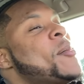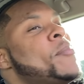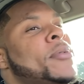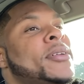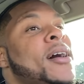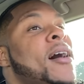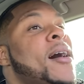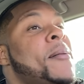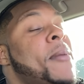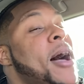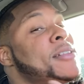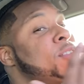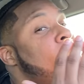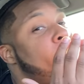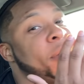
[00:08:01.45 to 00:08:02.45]
but
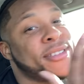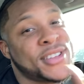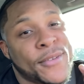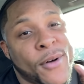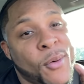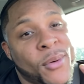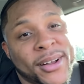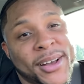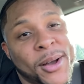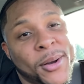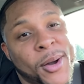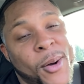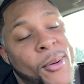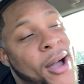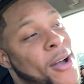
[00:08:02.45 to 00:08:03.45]
I told myself I wasn't
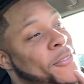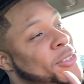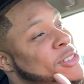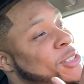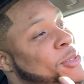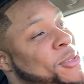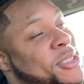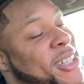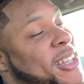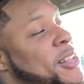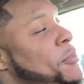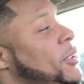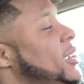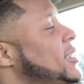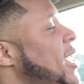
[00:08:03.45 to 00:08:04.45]
gonna go out for
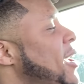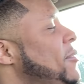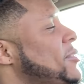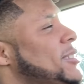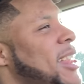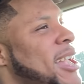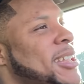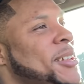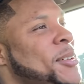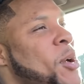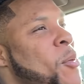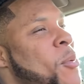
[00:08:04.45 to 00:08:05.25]
Juneteenth because I was like, you know